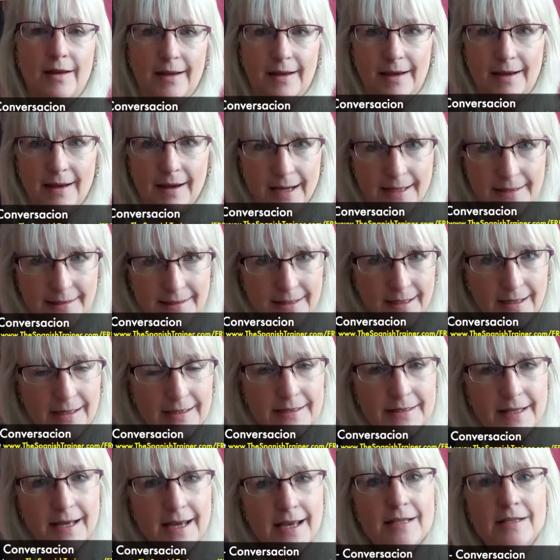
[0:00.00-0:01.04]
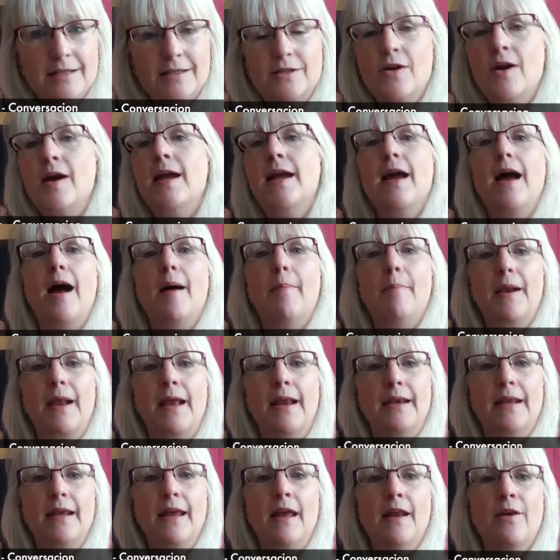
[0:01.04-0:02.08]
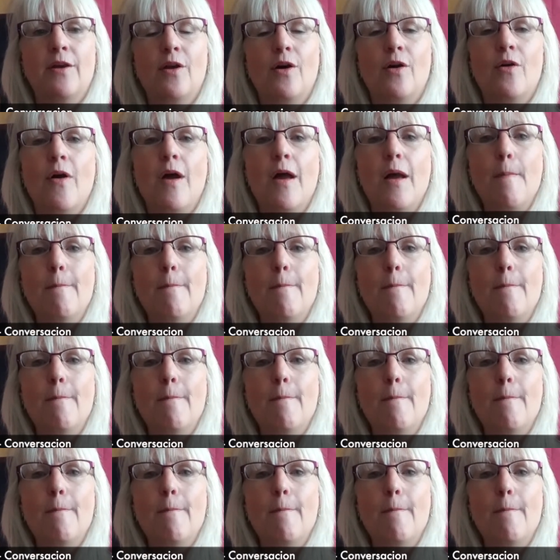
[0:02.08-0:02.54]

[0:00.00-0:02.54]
Gracias, estoy aprendiendo,